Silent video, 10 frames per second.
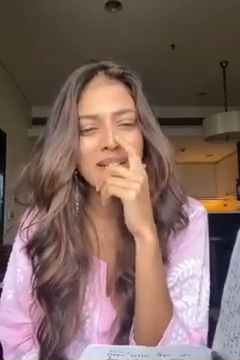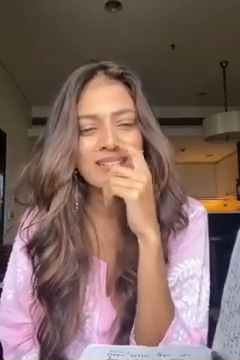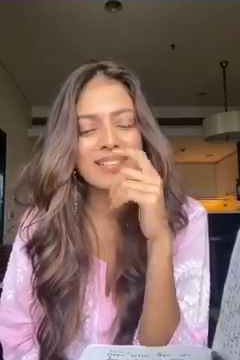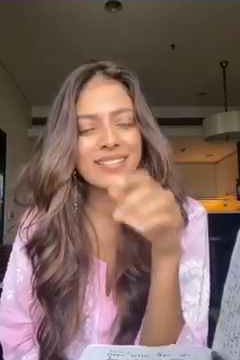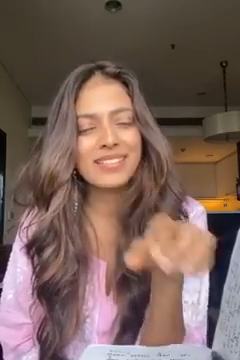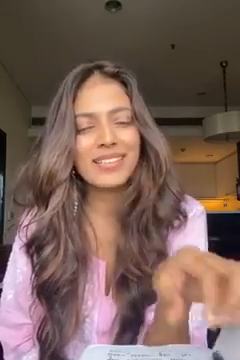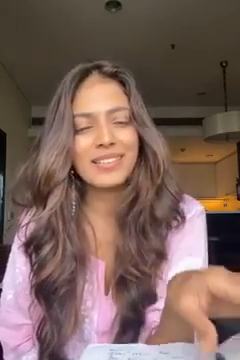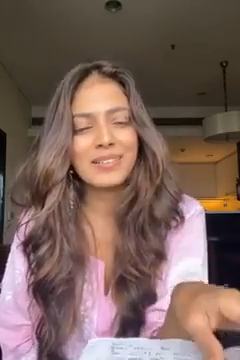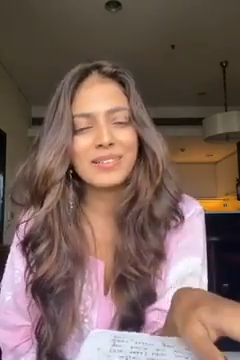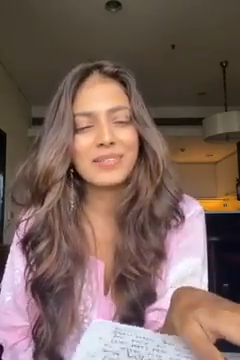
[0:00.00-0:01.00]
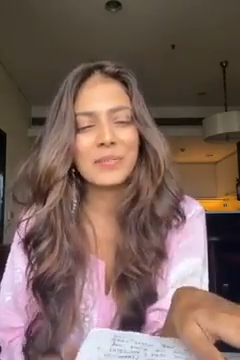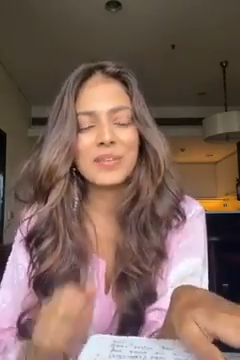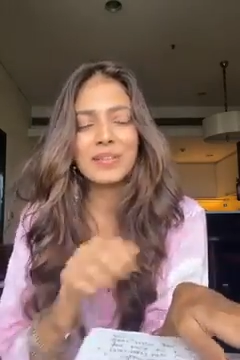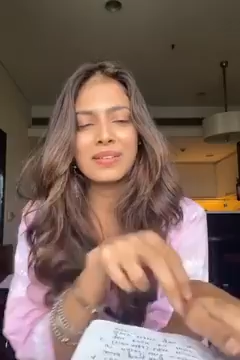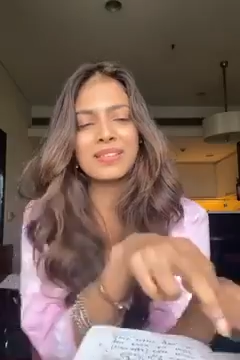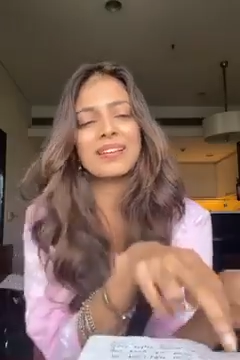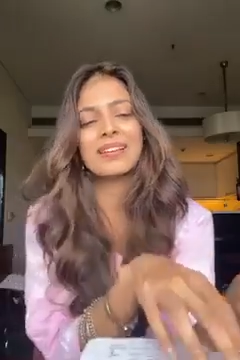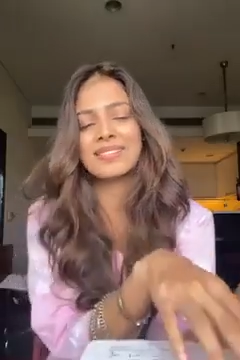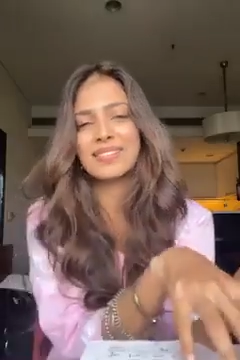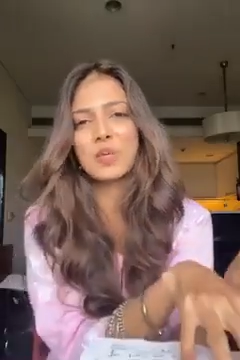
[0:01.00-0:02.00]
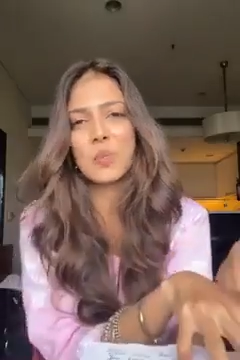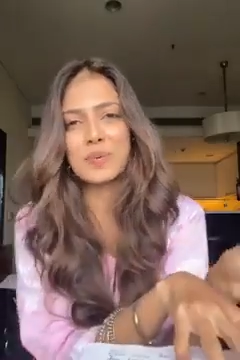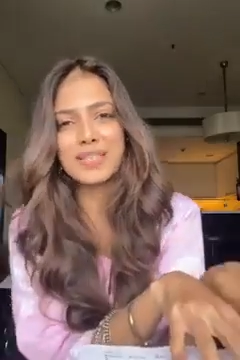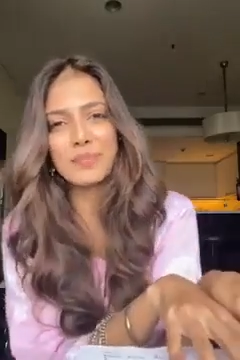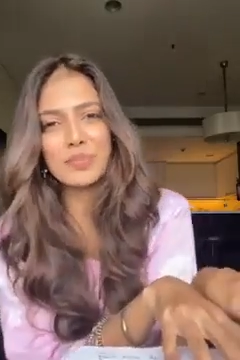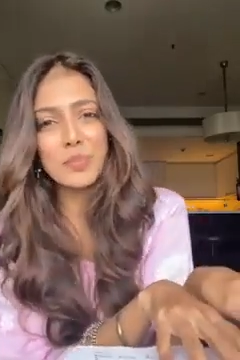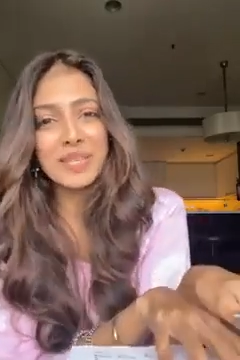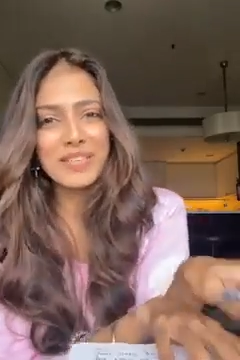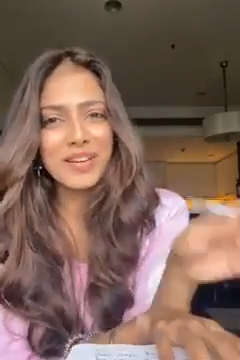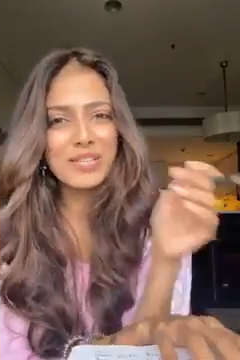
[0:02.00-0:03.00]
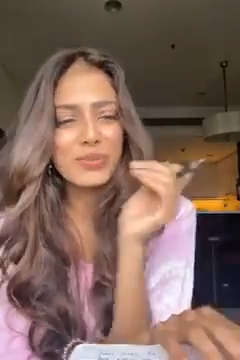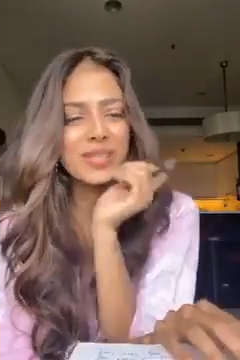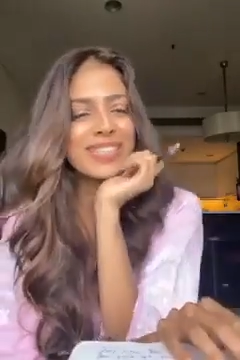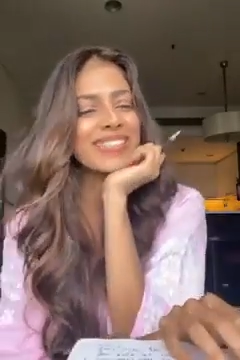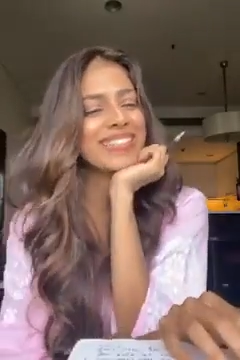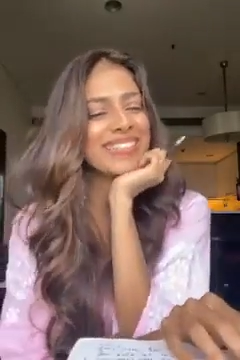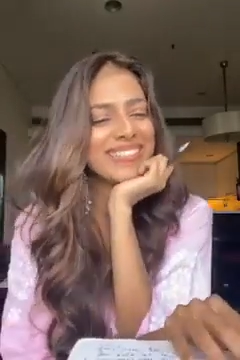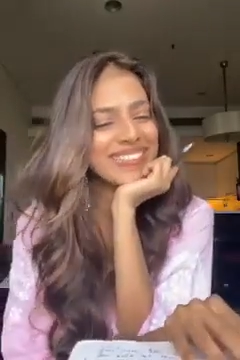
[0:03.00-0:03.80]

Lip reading: but he opened up to me eventually.